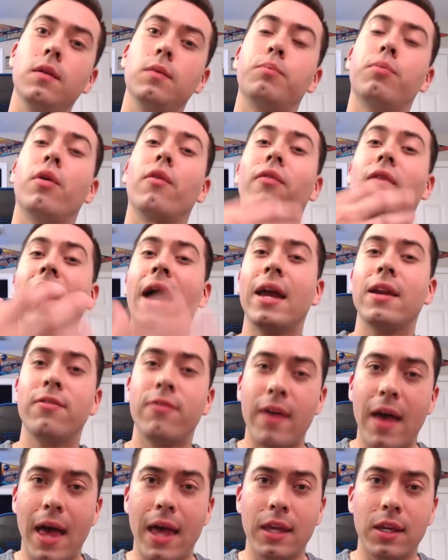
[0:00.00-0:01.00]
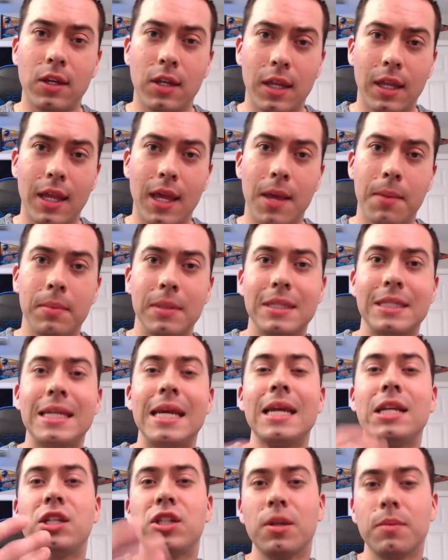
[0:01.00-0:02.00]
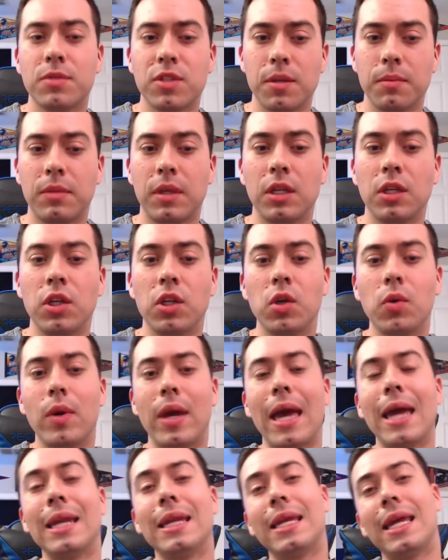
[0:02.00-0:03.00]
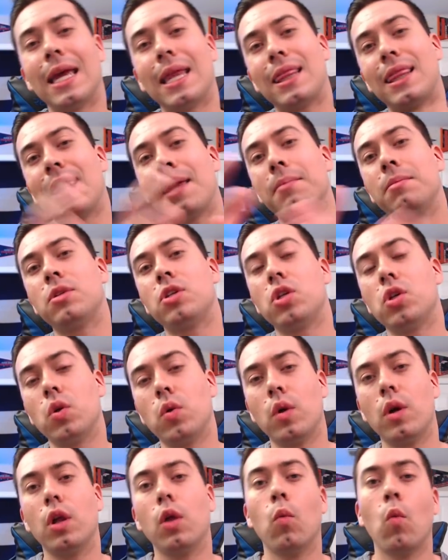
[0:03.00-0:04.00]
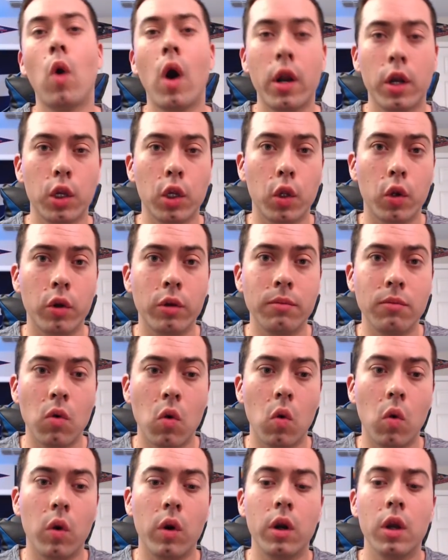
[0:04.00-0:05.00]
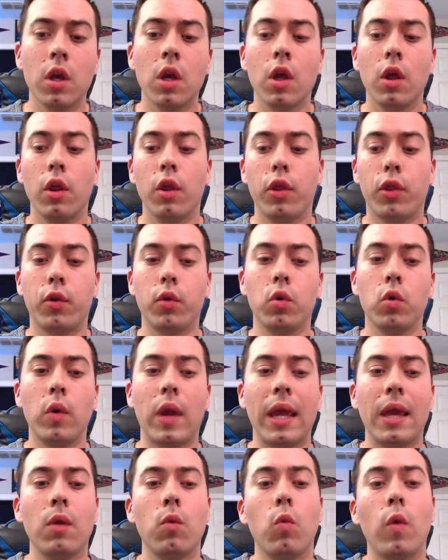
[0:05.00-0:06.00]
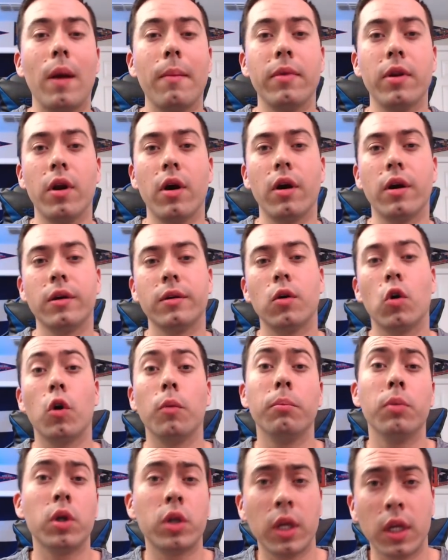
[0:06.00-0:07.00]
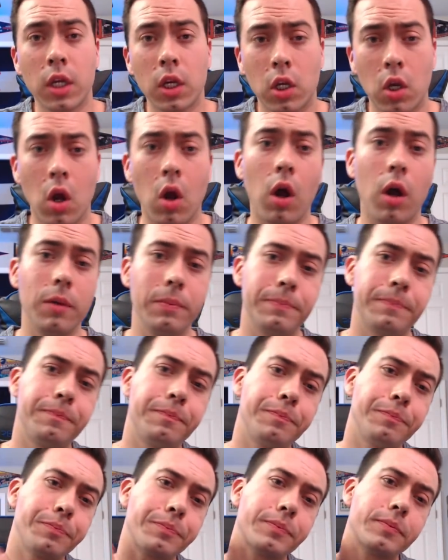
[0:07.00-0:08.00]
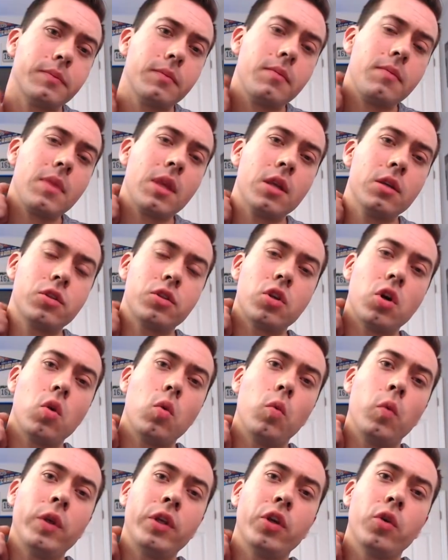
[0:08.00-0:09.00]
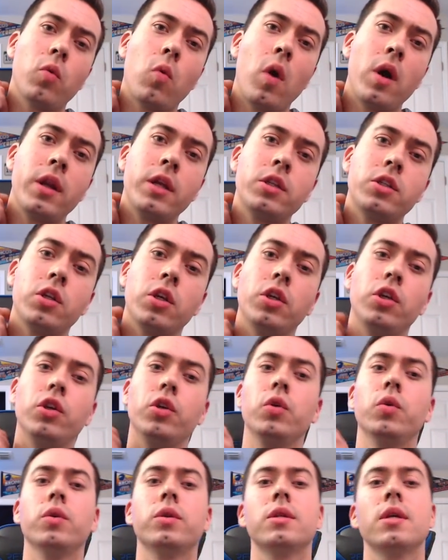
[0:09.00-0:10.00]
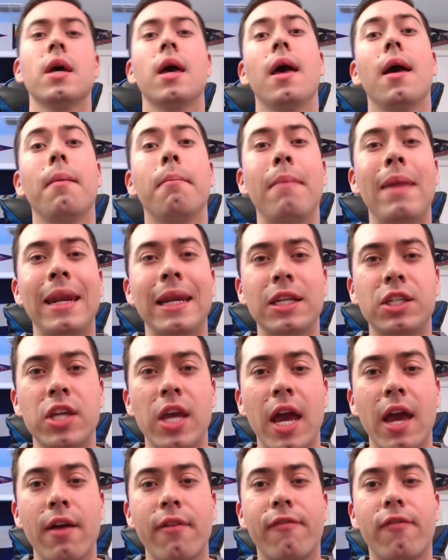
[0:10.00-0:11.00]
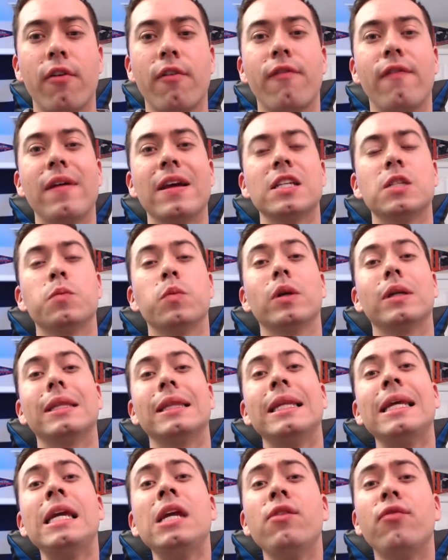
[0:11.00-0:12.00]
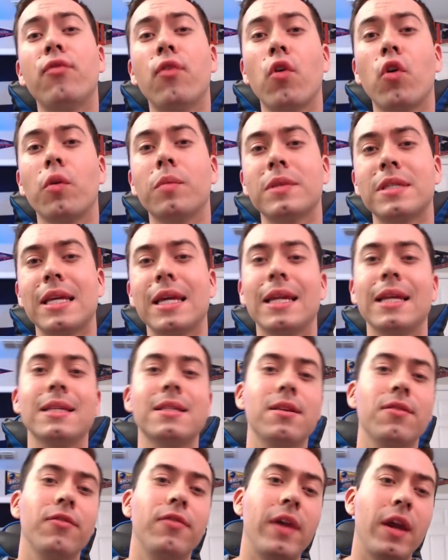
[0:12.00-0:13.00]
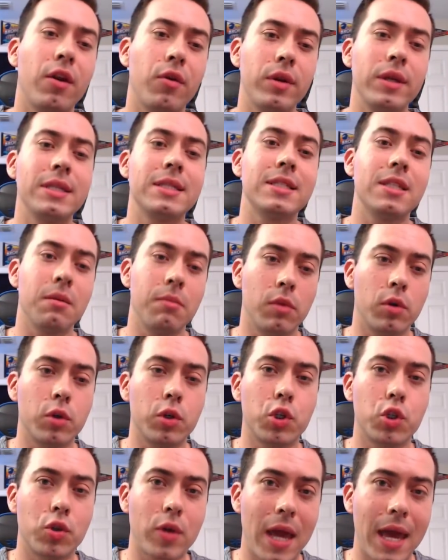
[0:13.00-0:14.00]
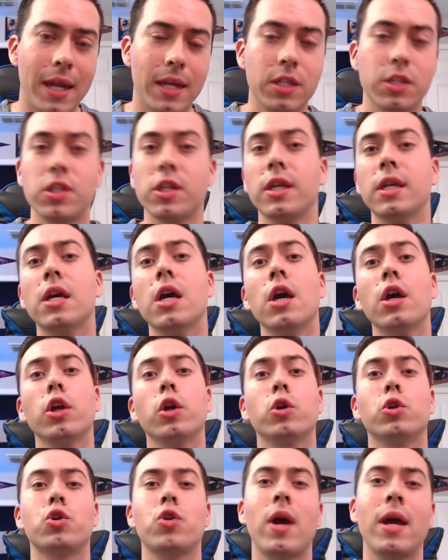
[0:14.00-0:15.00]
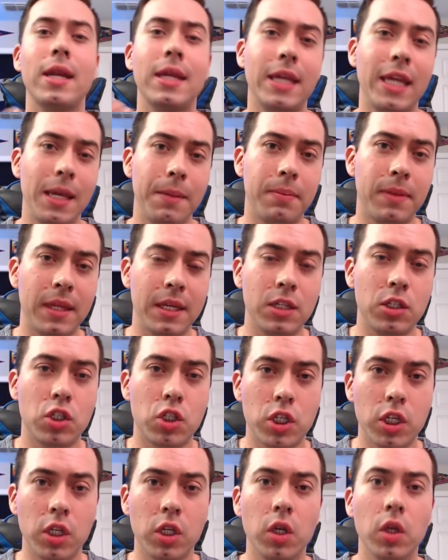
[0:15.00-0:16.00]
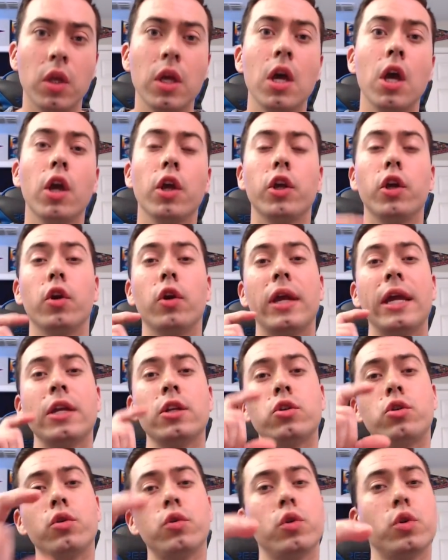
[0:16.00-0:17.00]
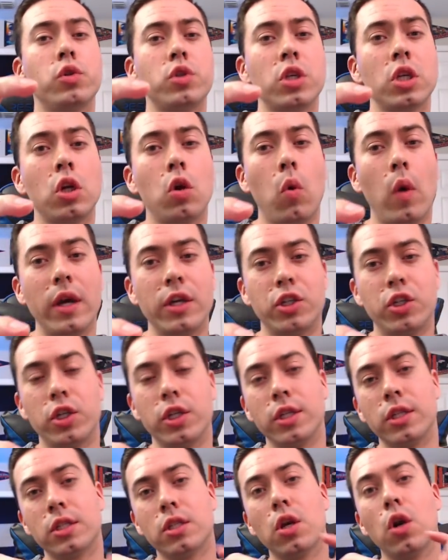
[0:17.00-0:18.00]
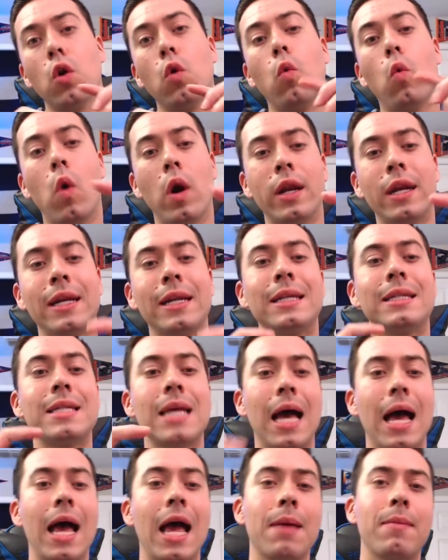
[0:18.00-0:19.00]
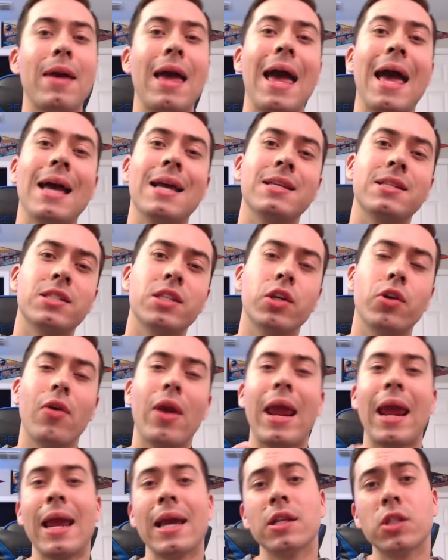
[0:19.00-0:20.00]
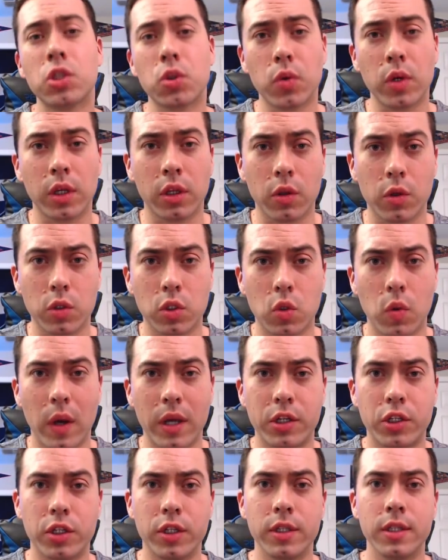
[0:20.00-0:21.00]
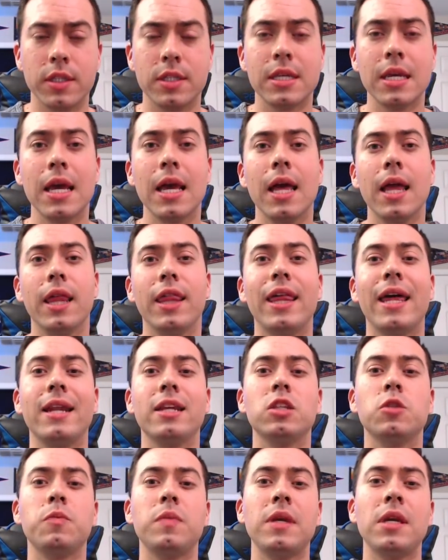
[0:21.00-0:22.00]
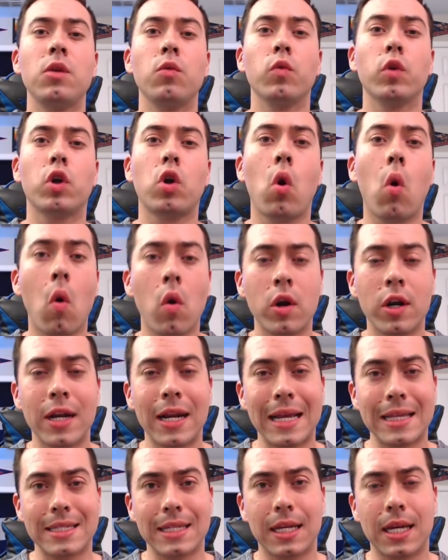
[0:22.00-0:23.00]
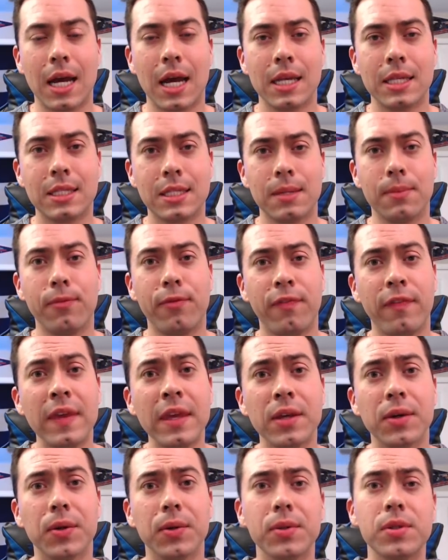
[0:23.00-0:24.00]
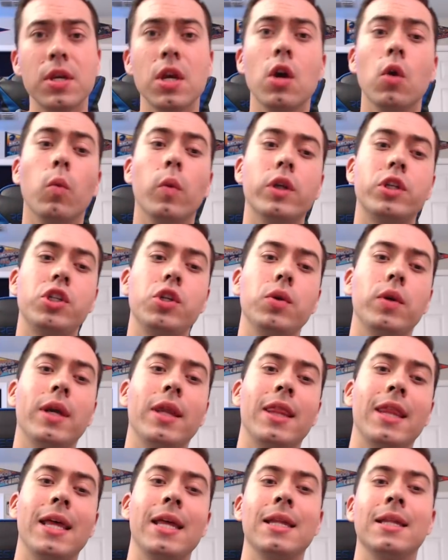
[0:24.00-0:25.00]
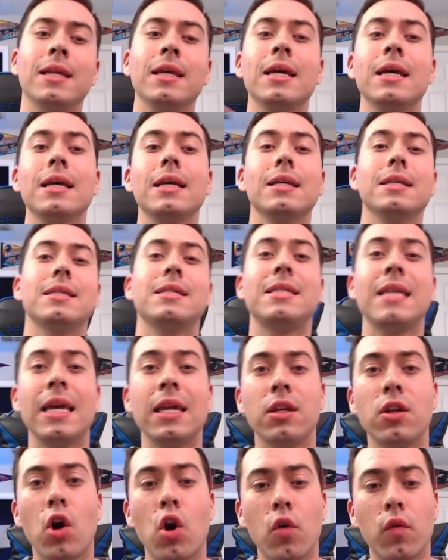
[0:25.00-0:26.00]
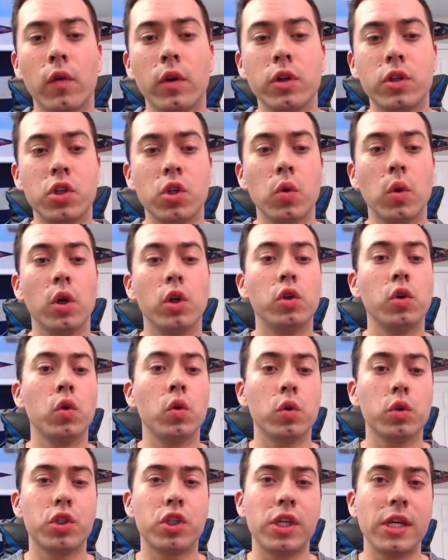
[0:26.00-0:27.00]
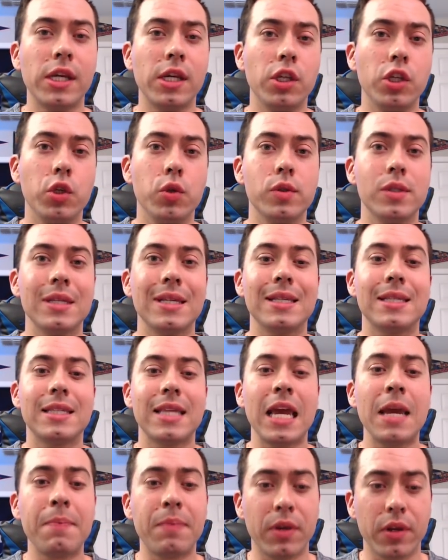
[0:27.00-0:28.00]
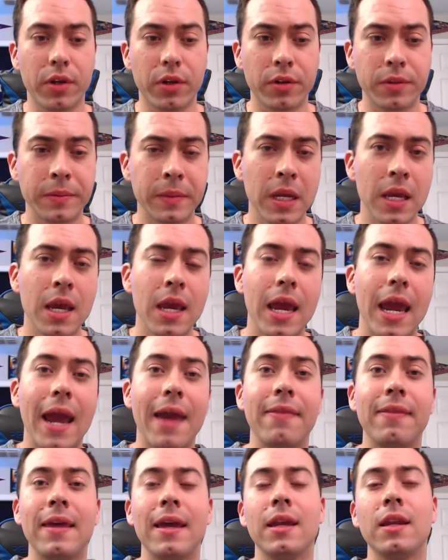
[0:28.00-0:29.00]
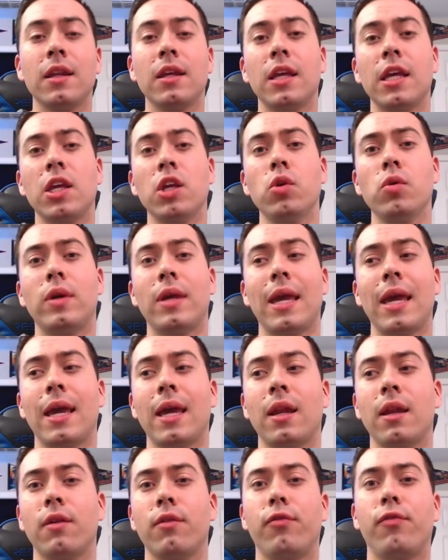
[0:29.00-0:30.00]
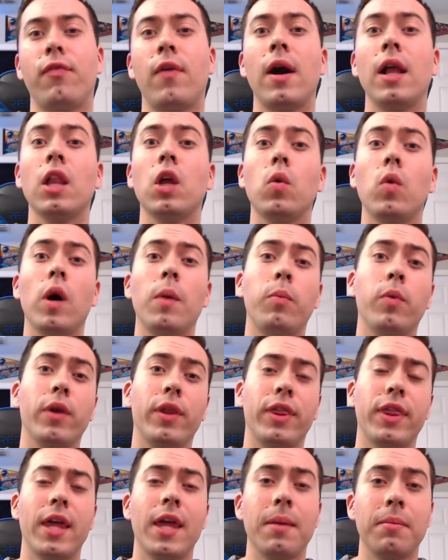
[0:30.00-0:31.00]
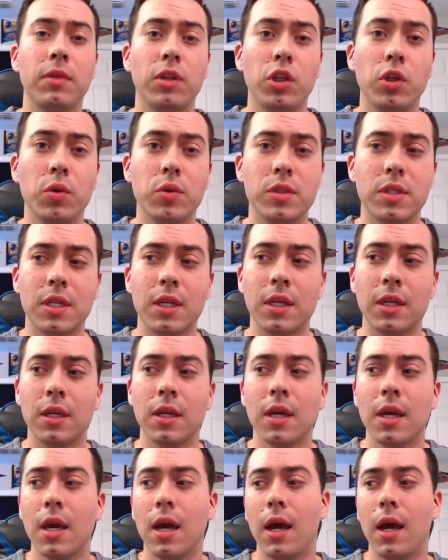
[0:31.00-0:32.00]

provide value to them, teach them something new, and get them to want to learn more through a webinar or booking a call. So when you're wanting to use ManyChat for Facebook lead forms, it is a very similar strategy. You're trying to keep things chill. You're introducing questions one at a time as they're answering those questions. That is being recorded as a custom field, which you can then send over to a Google Sheet using Zapier. And then you can follow up with them using